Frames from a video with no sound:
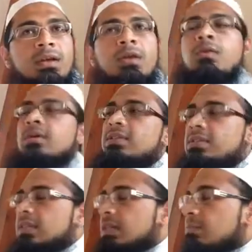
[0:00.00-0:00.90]
Oh,
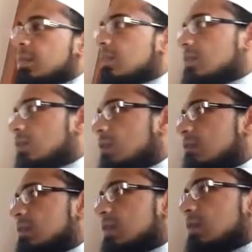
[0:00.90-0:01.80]
it's the month
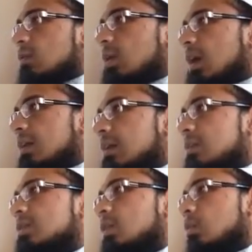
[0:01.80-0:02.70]
of the Quran, in
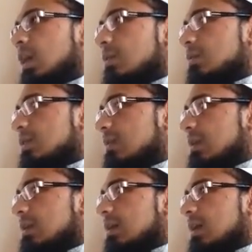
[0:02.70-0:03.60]
which the Quran was
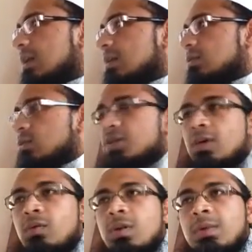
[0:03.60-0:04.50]
revealed. So
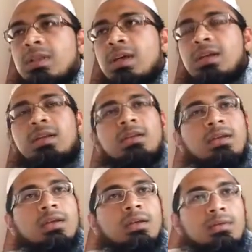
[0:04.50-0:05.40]
Shahru Ramadan,
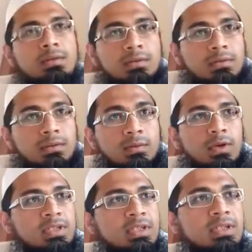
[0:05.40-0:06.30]

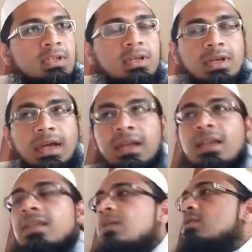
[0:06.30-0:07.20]
what is it?
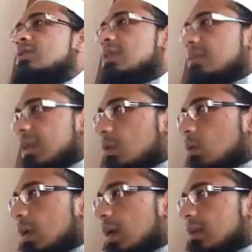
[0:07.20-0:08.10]
Alladhi unzila fihi
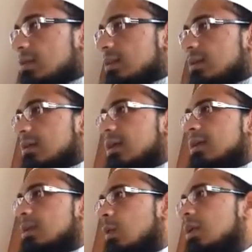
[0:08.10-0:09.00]
al-Quran,
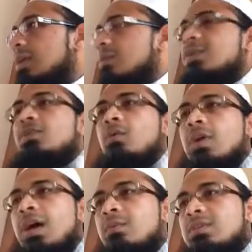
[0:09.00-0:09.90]
in the one in which
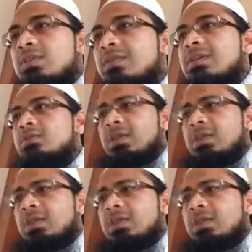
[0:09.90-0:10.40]
Quran was revealed.